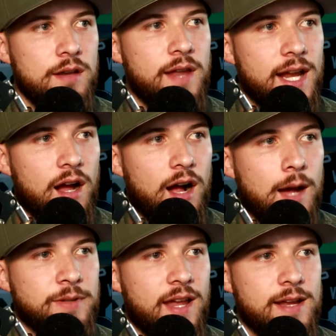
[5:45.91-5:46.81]
Nate
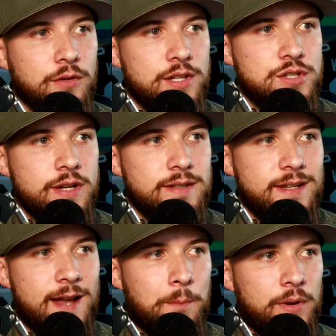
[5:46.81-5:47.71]
Hobbs, ankle injury,
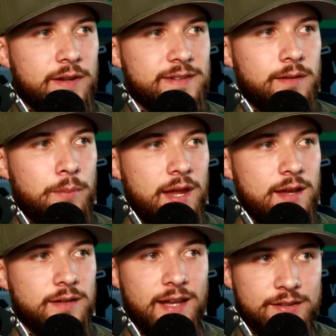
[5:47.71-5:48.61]
did not
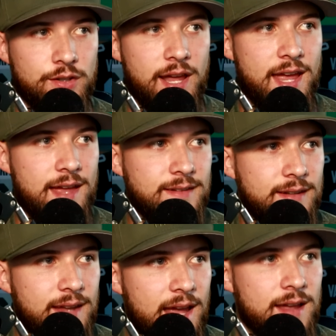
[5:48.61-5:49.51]
participate yesterday and
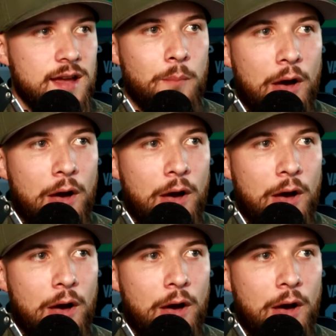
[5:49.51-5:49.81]
today.